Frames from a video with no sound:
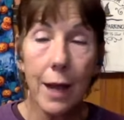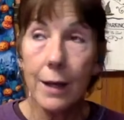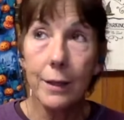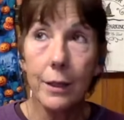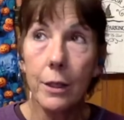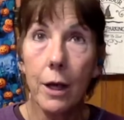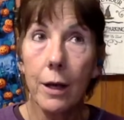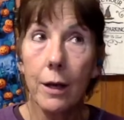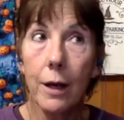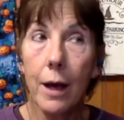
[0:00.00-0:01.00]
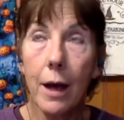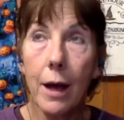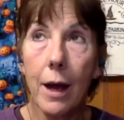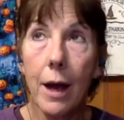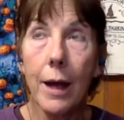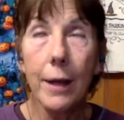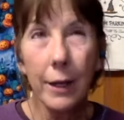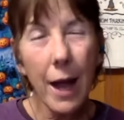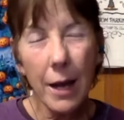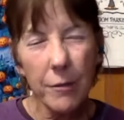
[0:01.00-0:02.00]
I did not, I, I had
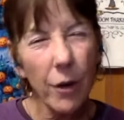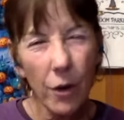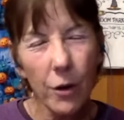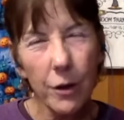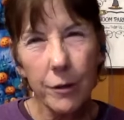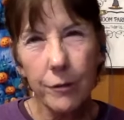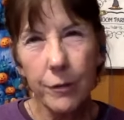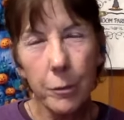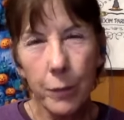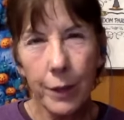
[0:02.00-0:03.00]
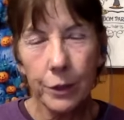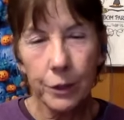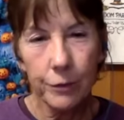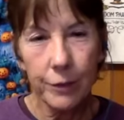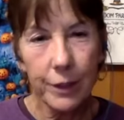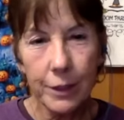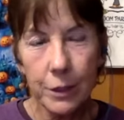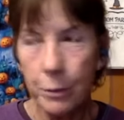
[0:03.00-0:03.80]
kind of heard of the Branch Davidians,